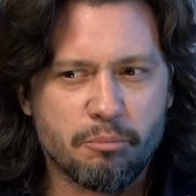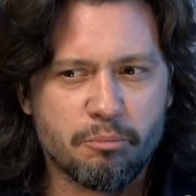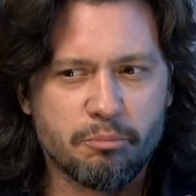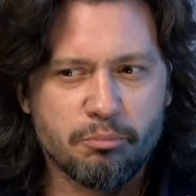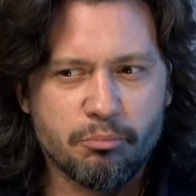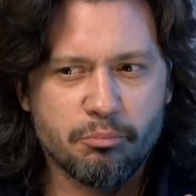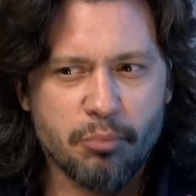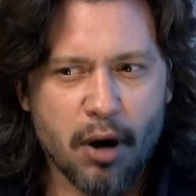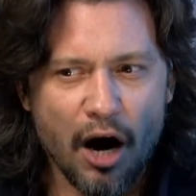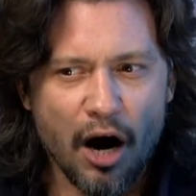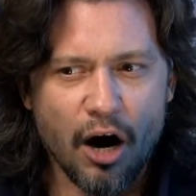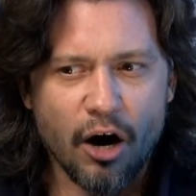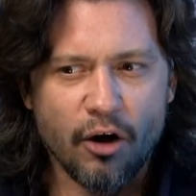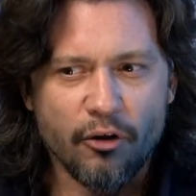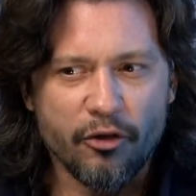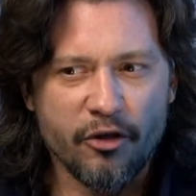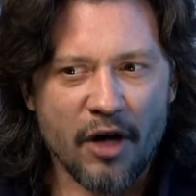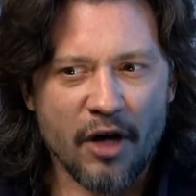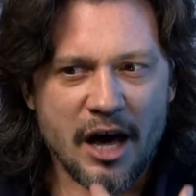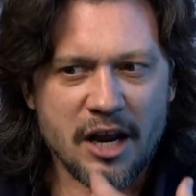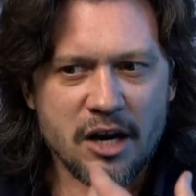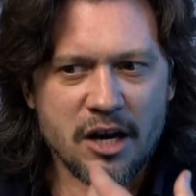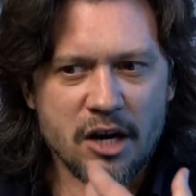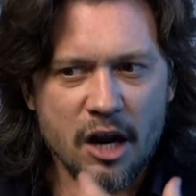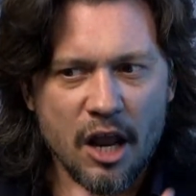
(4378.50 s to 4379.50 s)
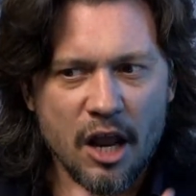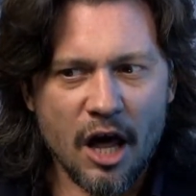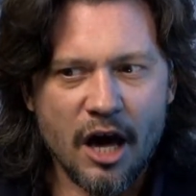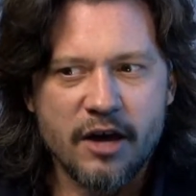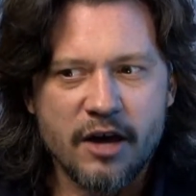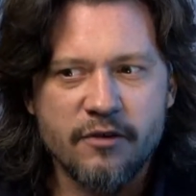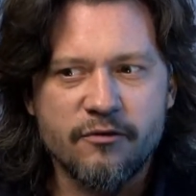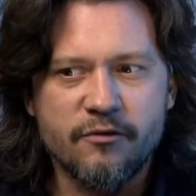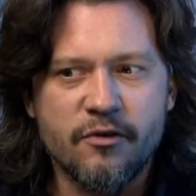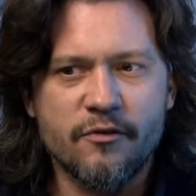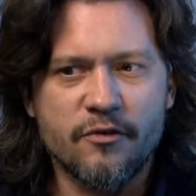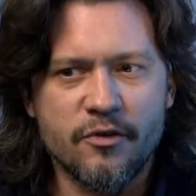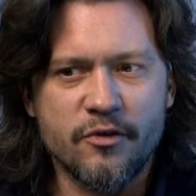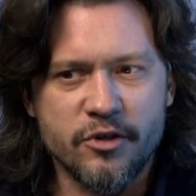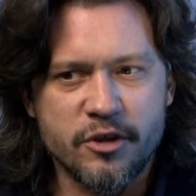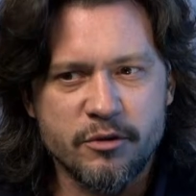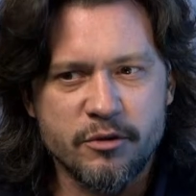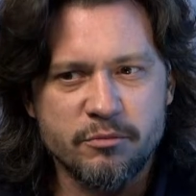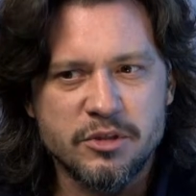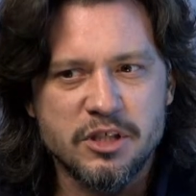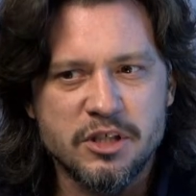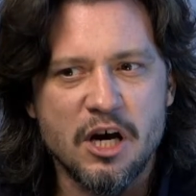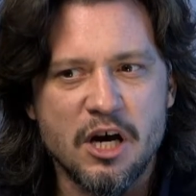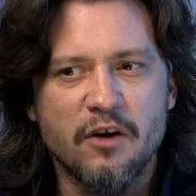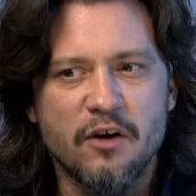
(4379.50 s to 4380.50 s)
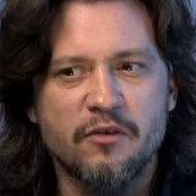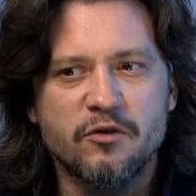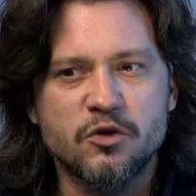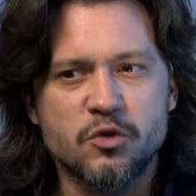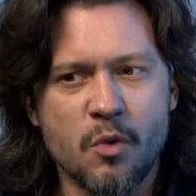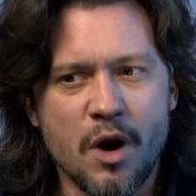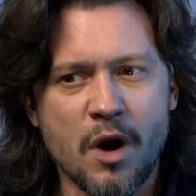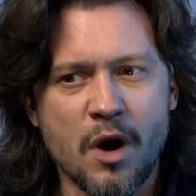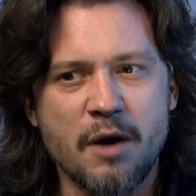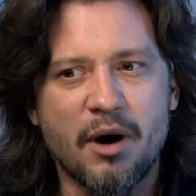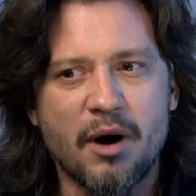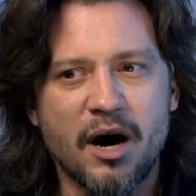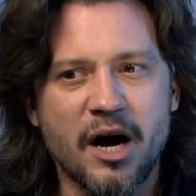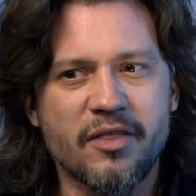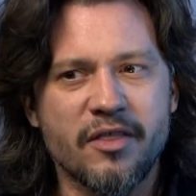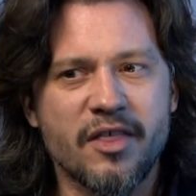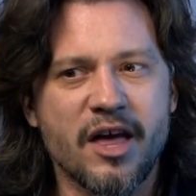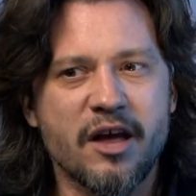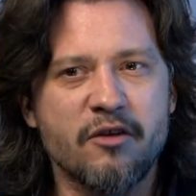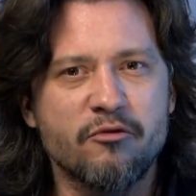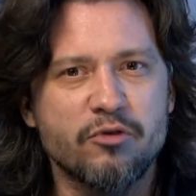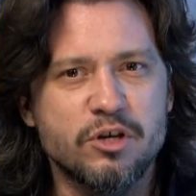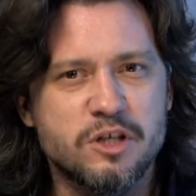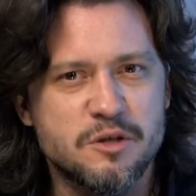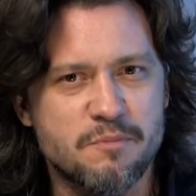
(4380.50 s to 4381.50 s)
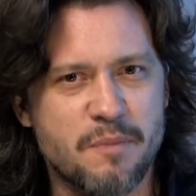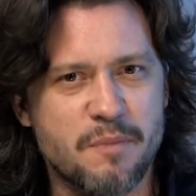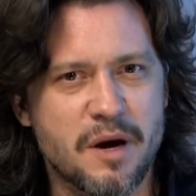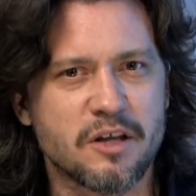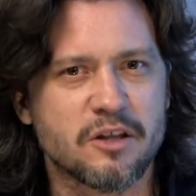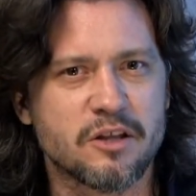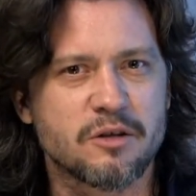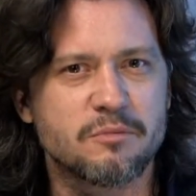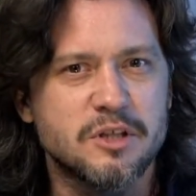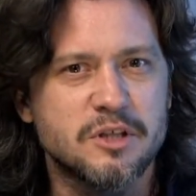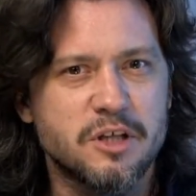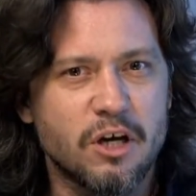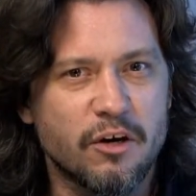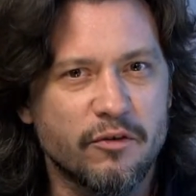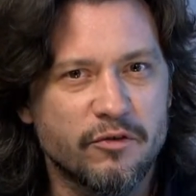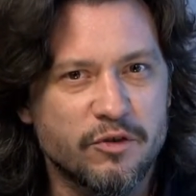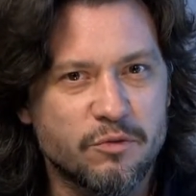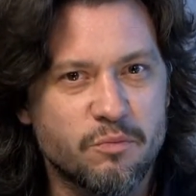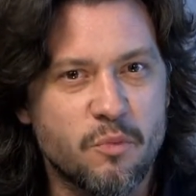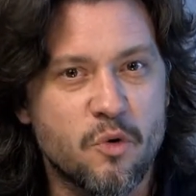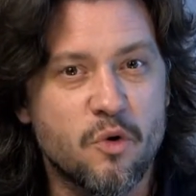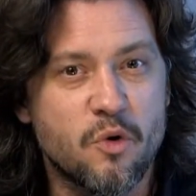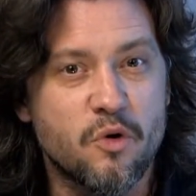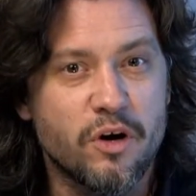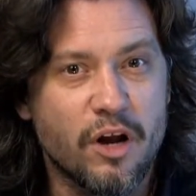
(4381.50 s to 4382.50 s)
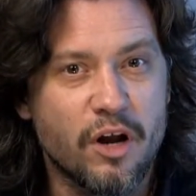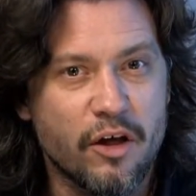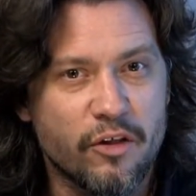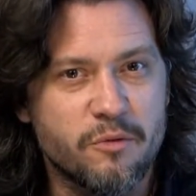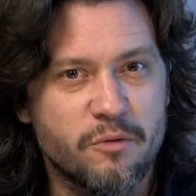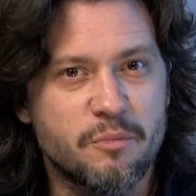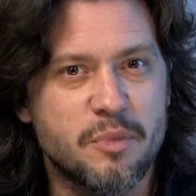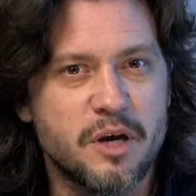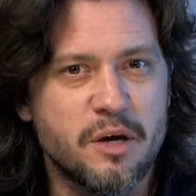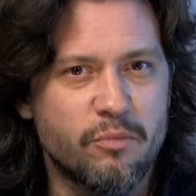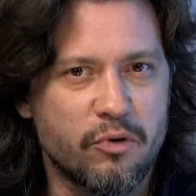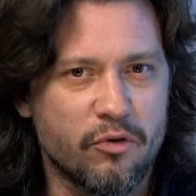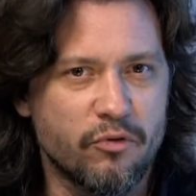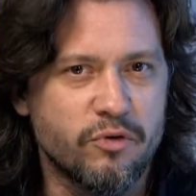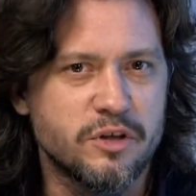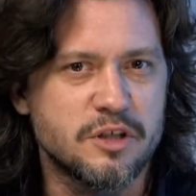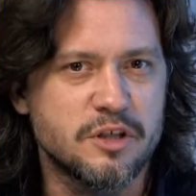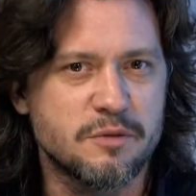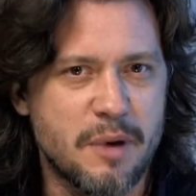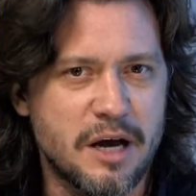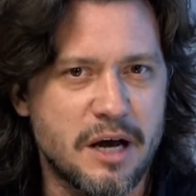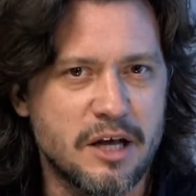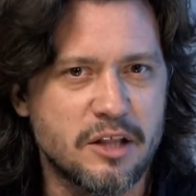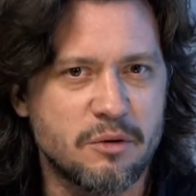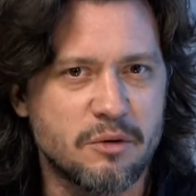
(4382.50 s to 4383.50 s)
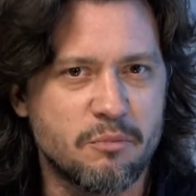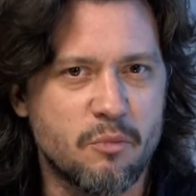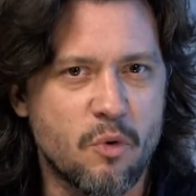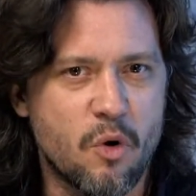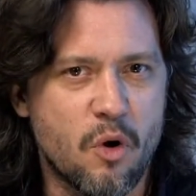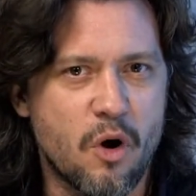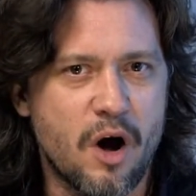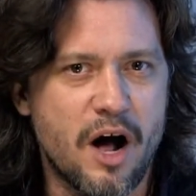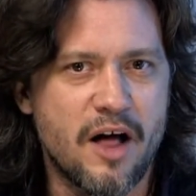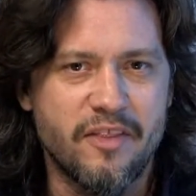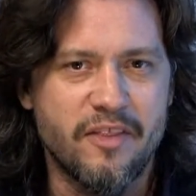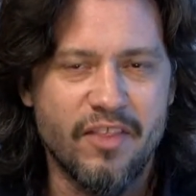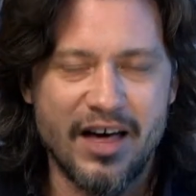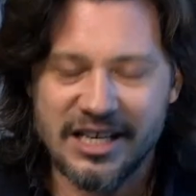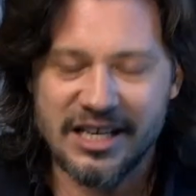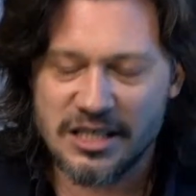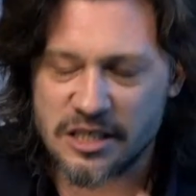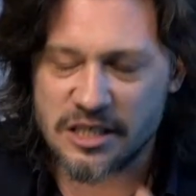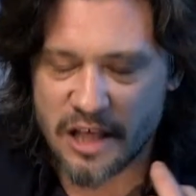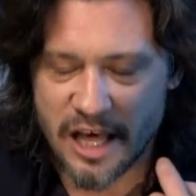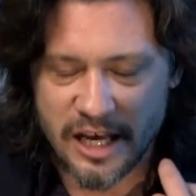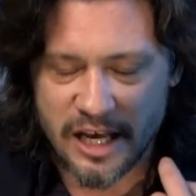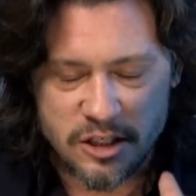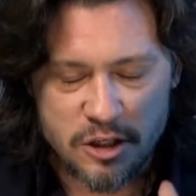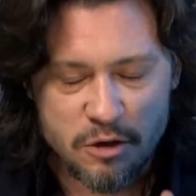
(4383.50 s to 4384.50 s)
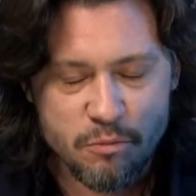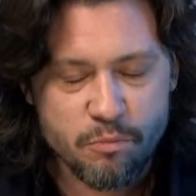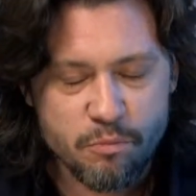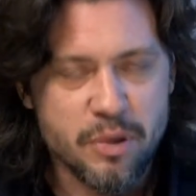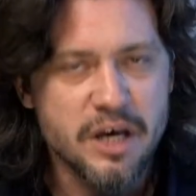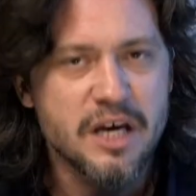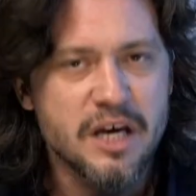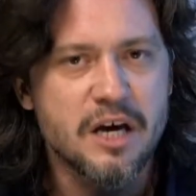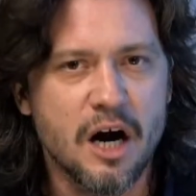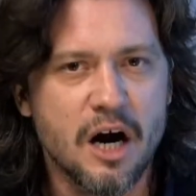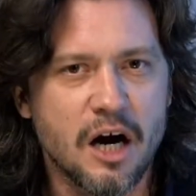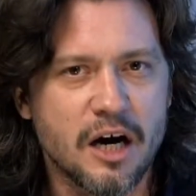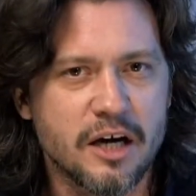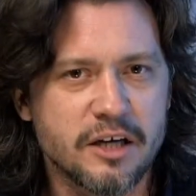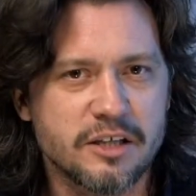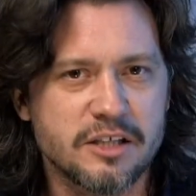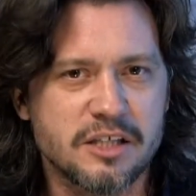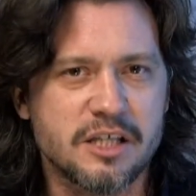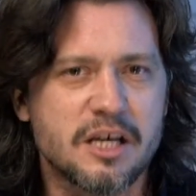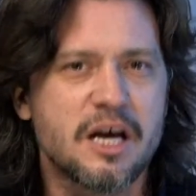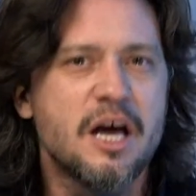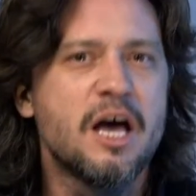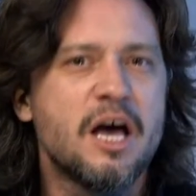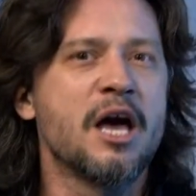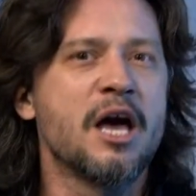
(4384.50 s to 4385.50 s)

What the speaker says: path and life for themselves whereby they respect themselves more and other people respect them more. And that's a big ask,